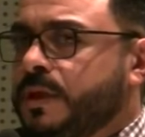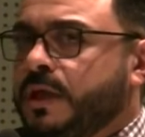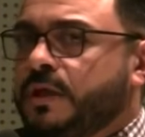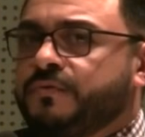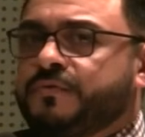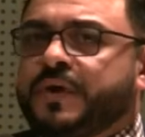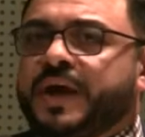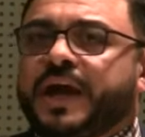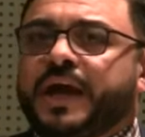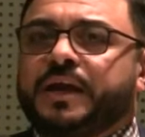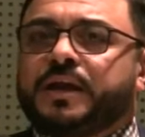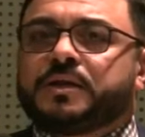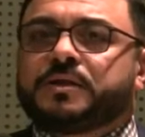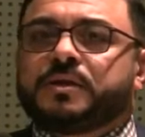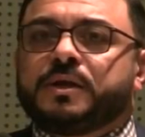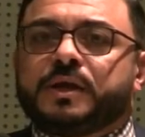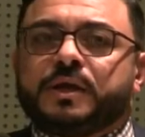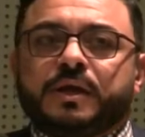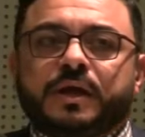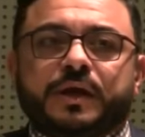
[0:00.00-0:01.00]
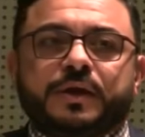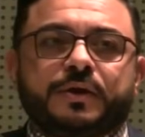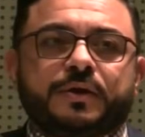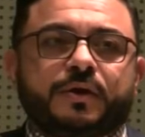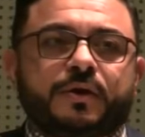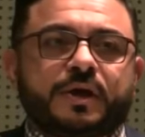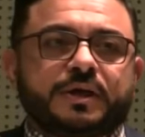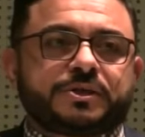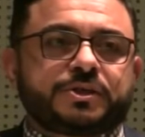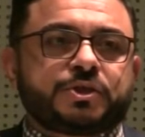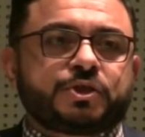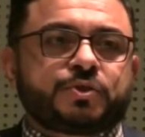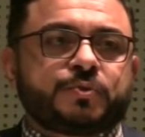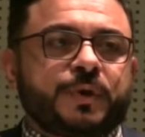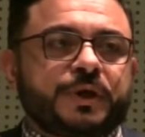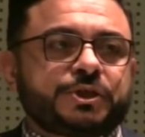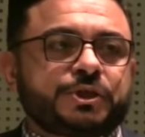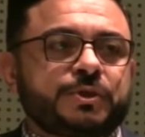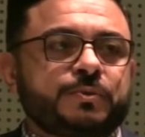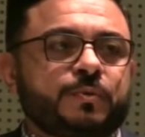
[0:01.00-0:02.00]
If I had a, you know, a
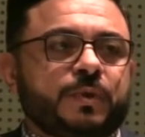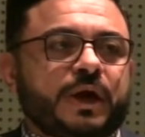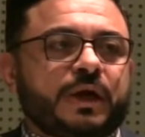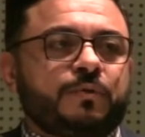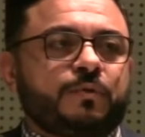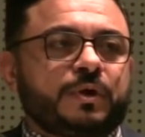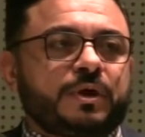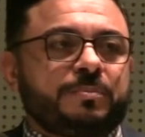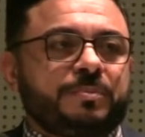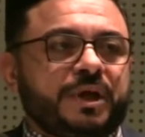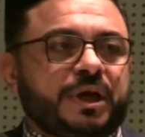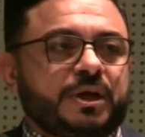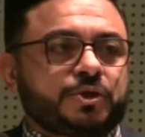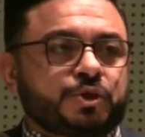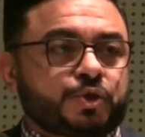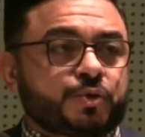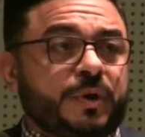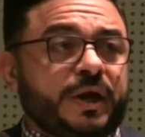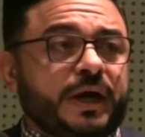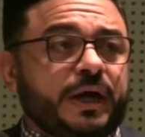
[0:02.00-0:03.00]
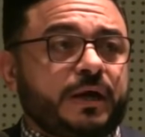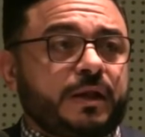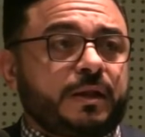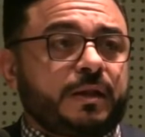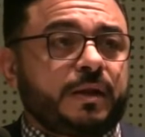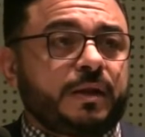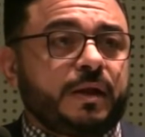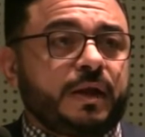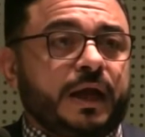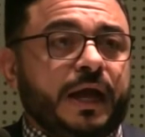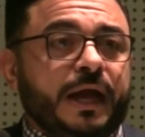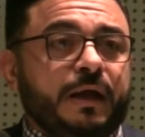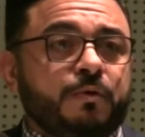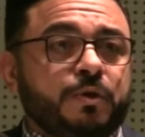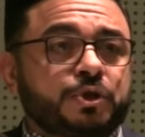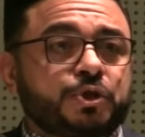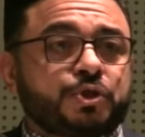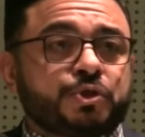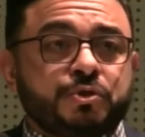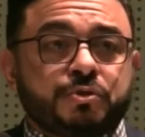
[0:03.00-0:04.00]
situation where I want to be on trial, I
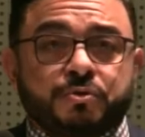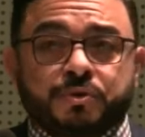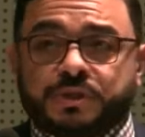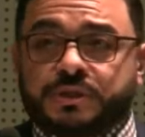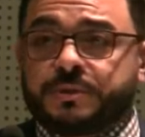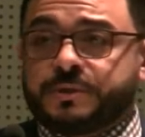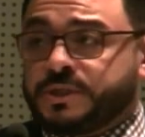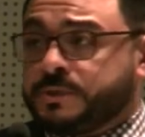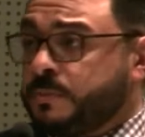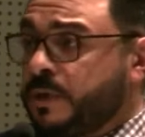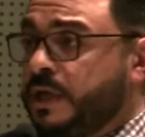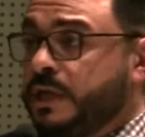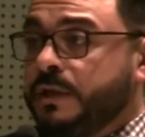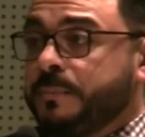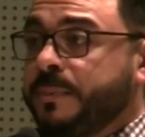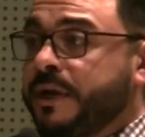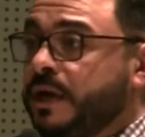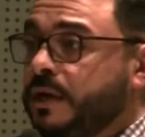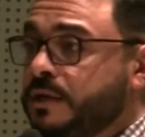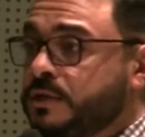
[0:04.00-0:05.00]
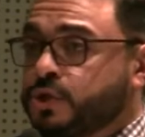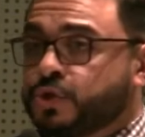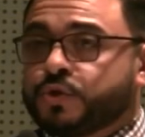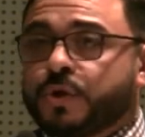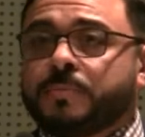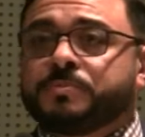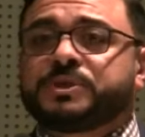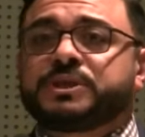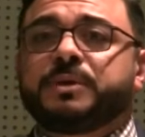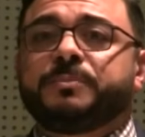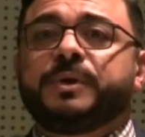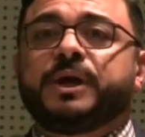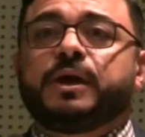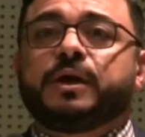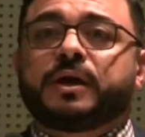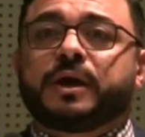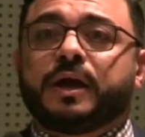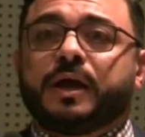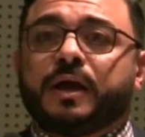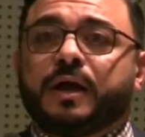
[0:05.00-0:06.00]
would choose this, in, America, in Trump's
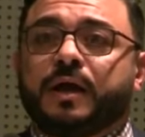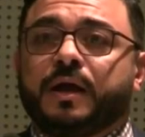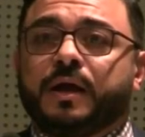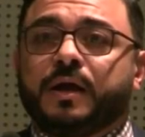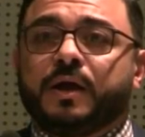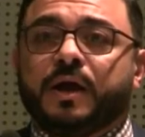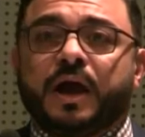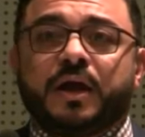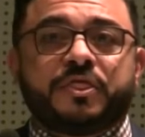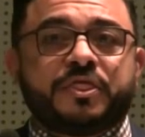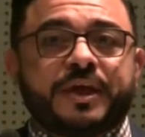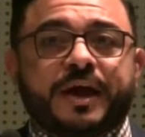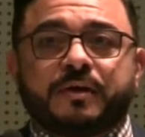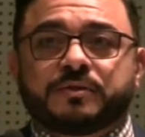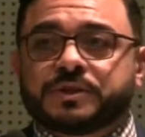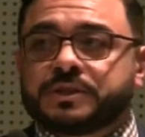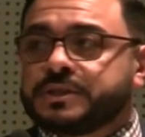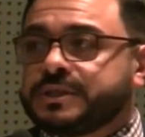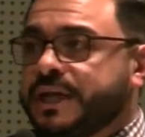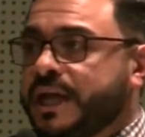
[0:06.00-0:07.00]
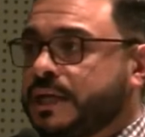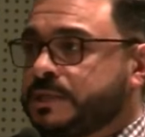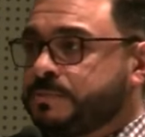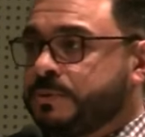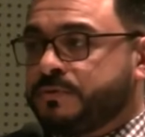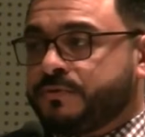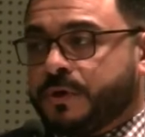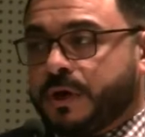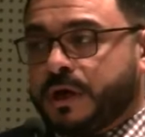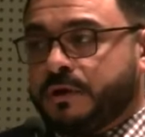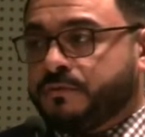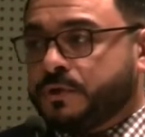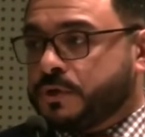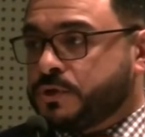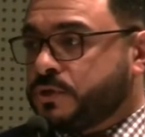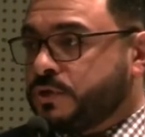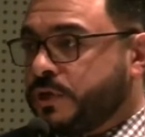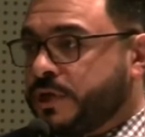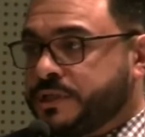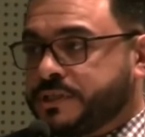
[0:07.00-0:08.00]
America, a thousand times before I
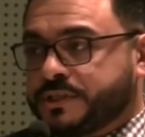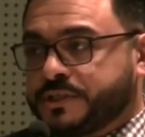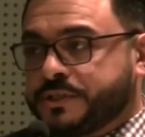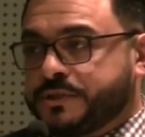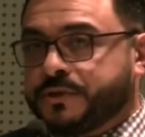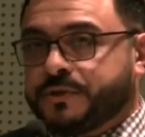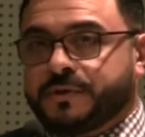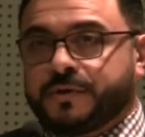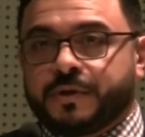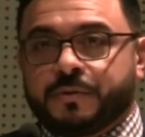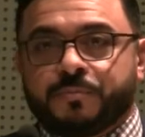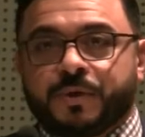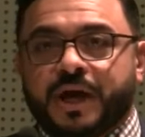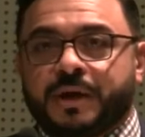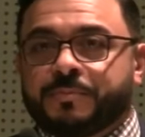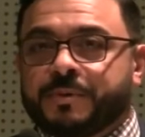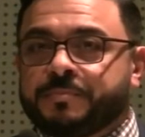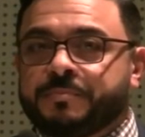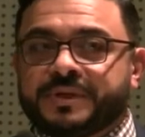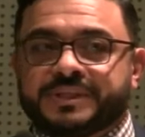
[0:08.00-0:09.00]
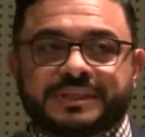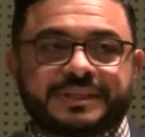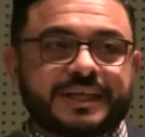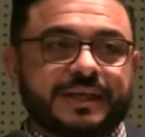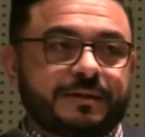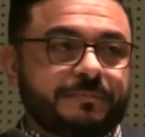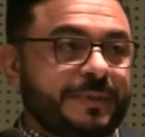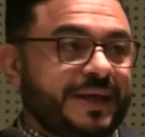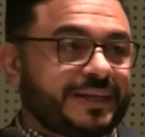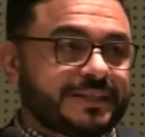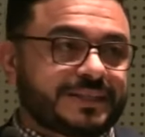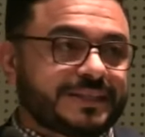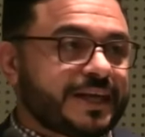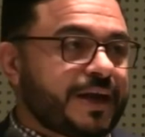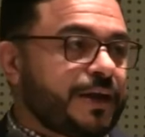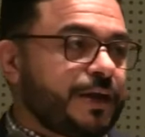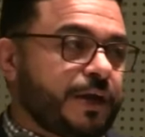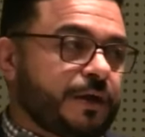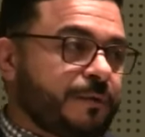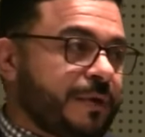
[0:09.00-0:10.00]
ever trust, you know, Mohammed bin Salman,
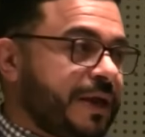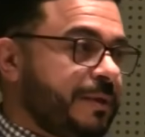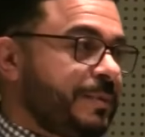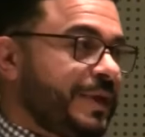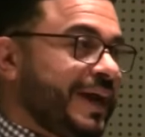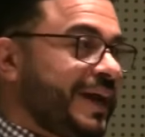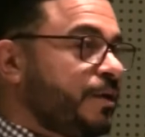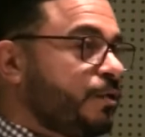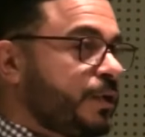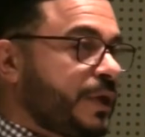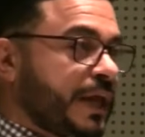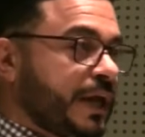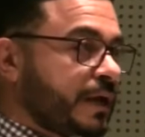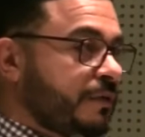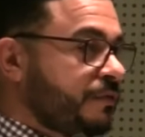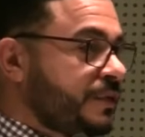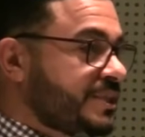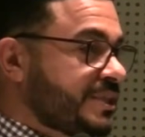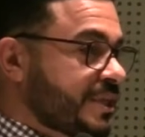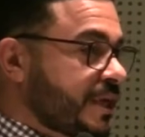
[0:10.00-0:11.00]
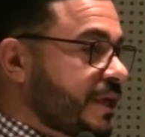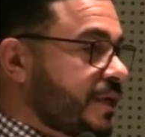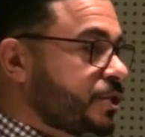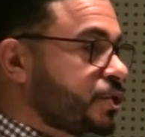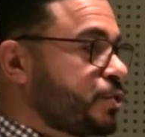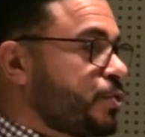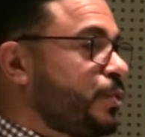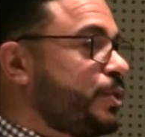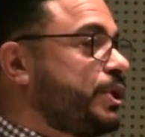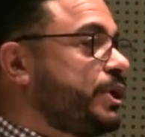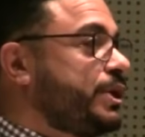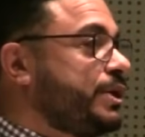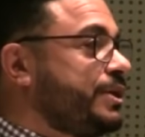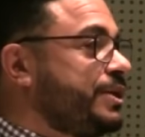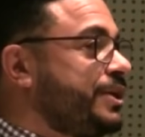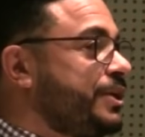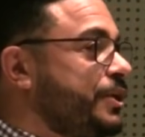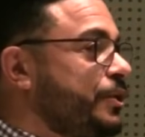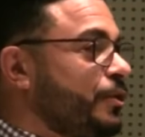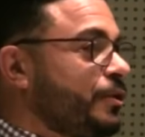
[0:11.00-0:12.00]
Saudi Arabia. I don't care if he's a
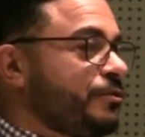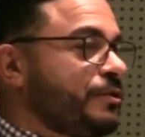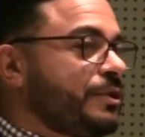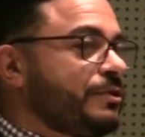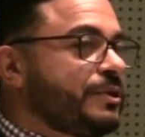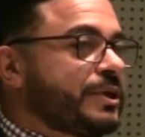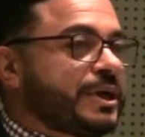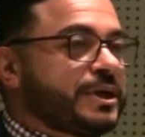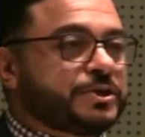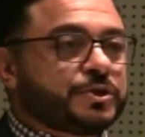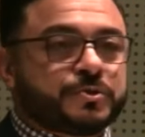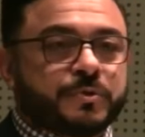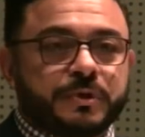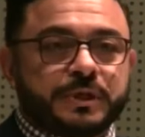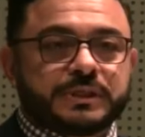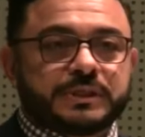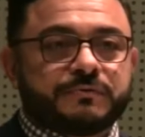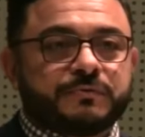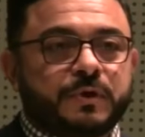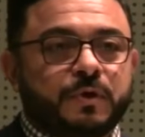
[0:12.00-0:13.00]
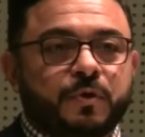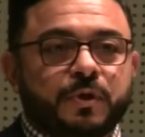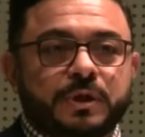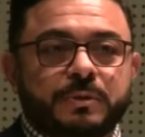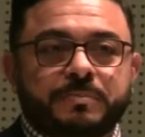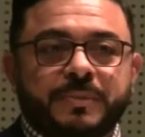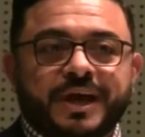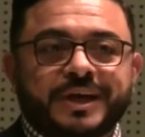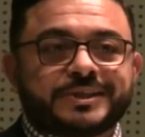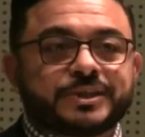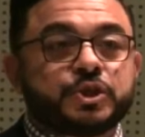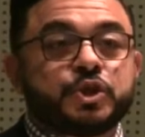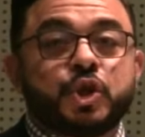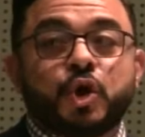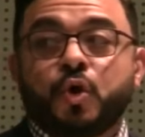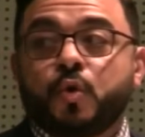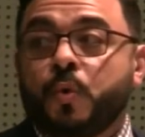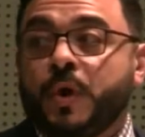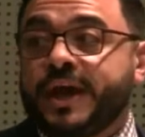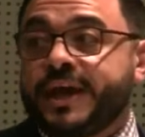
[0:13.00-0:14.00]
custodian or they're the custodians of the holy mosque,
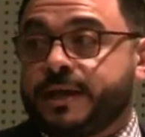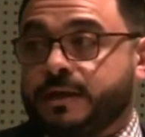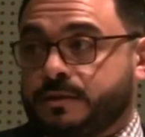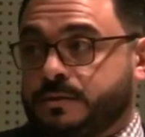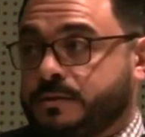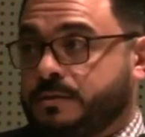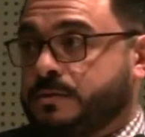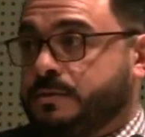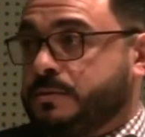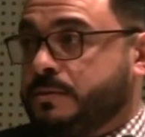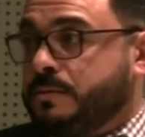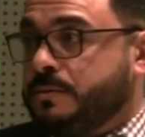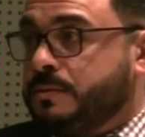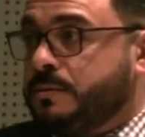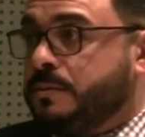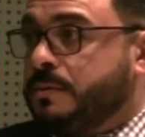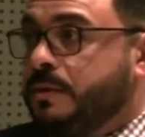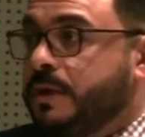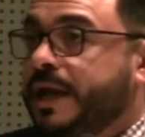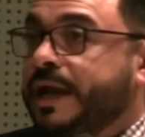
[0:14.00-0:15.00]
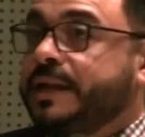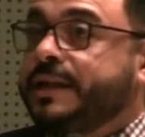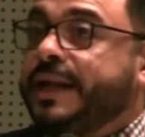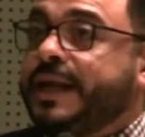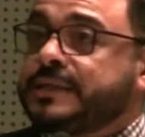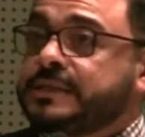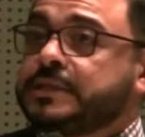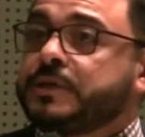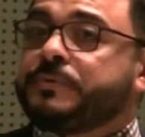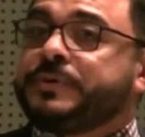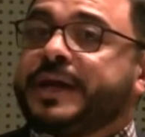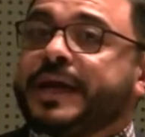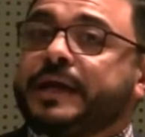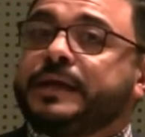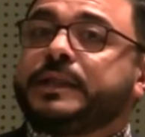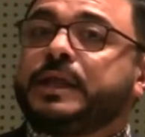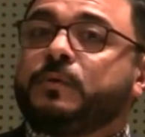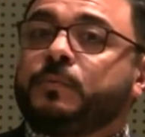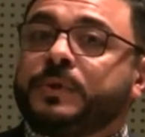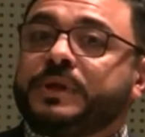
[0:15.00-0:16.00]
no way. And that's the
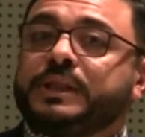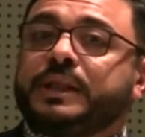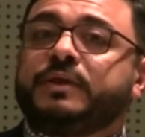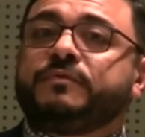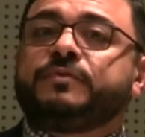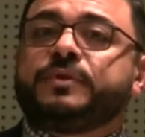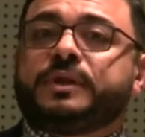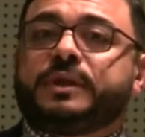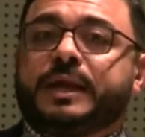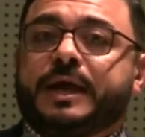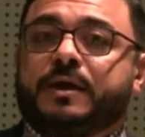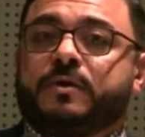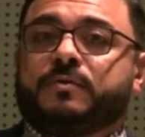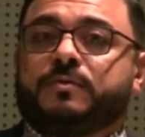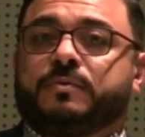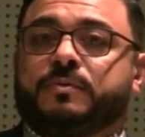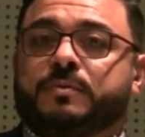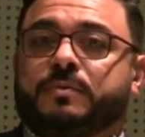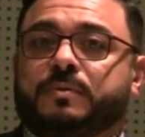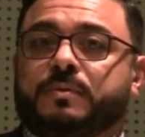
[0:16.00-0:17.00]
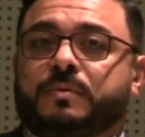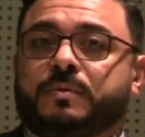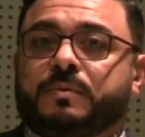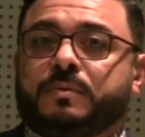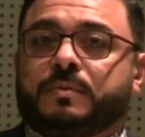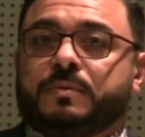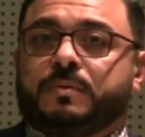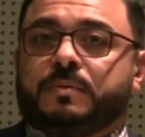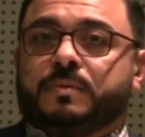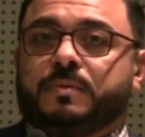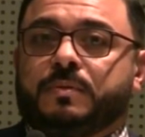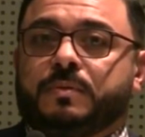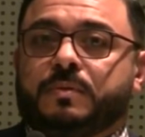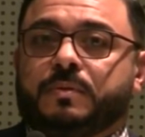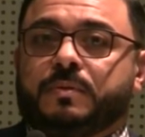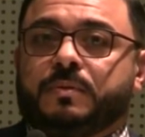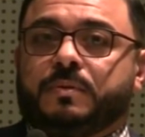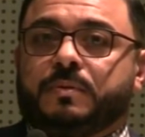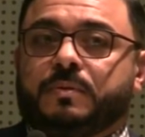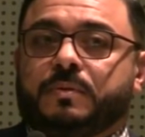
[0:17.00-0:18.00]
reality that we live in
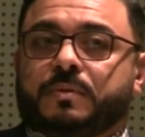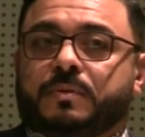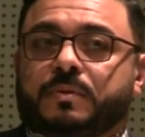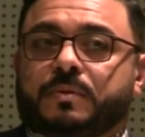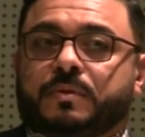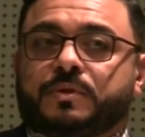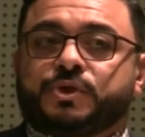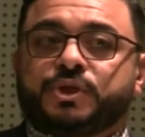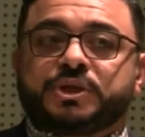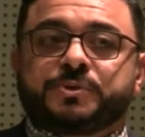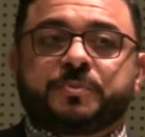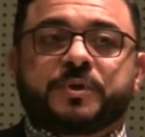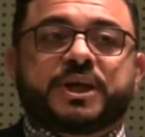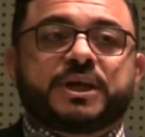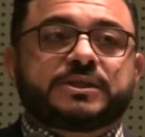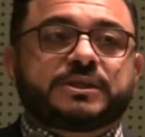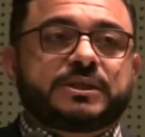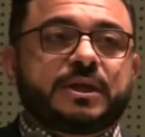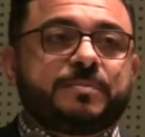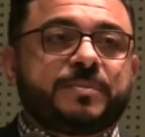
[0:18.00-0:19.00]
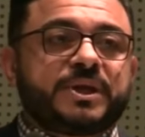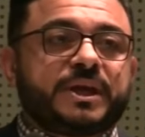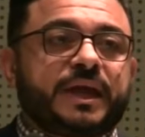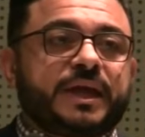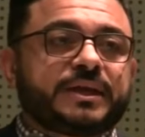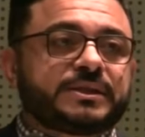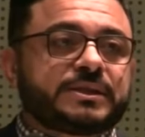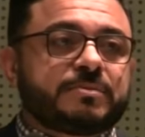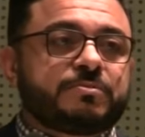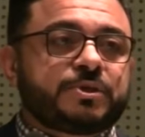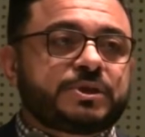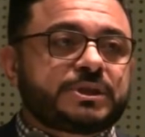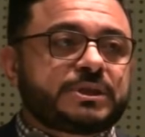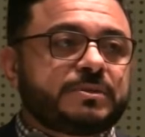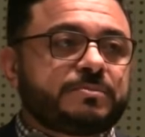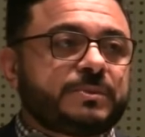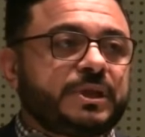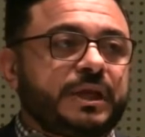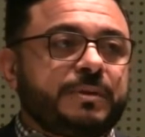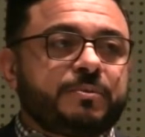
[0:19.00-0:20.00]
now. Just because somebody has a
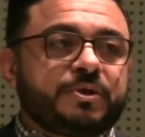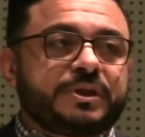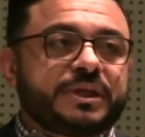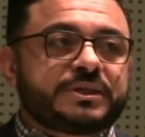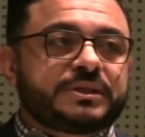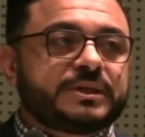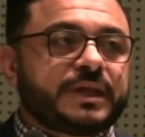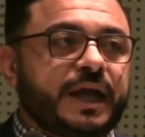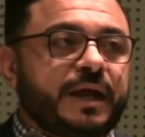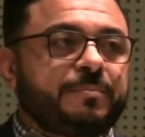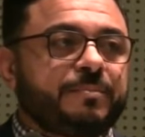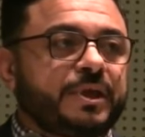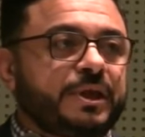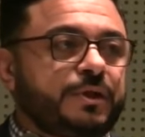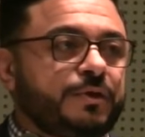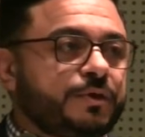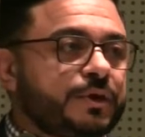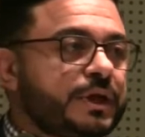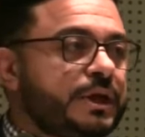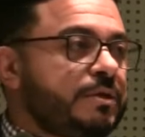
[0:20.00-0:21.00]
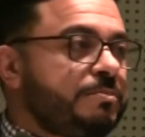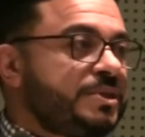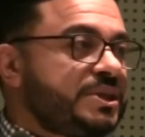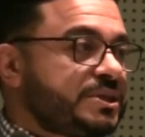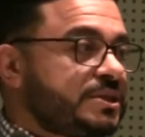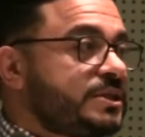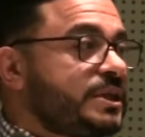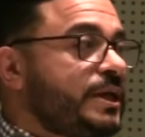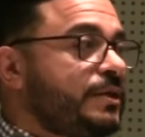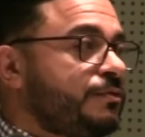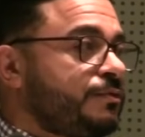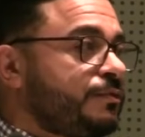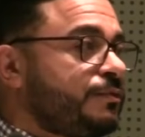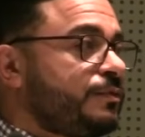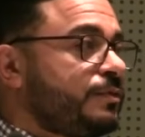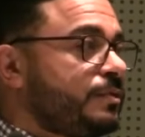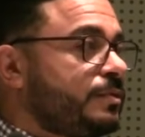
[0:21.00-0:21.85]
Muslim label does not mean you're going to be safe.